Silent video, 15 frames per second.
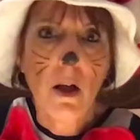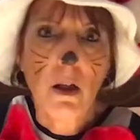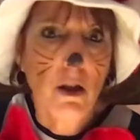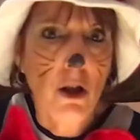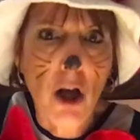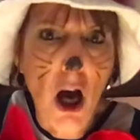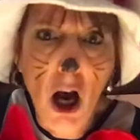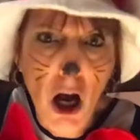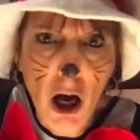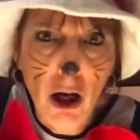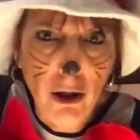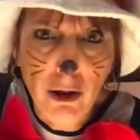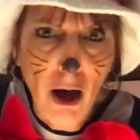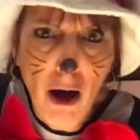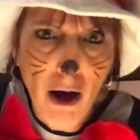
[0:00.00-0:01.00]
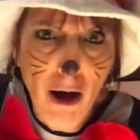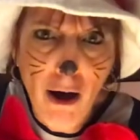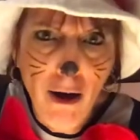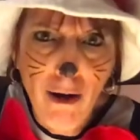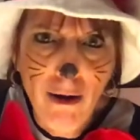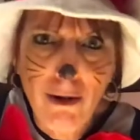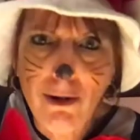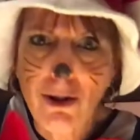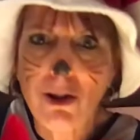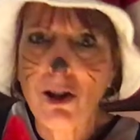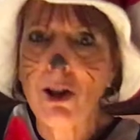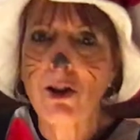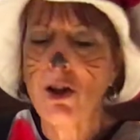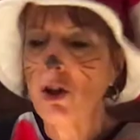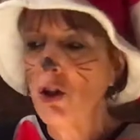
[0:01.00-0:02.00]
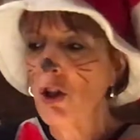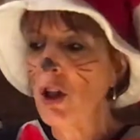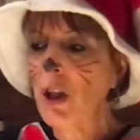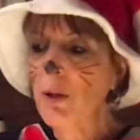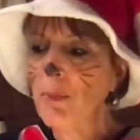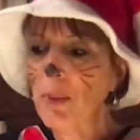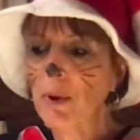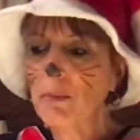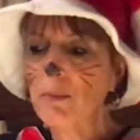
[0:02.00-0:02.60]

Not I, said the sheep.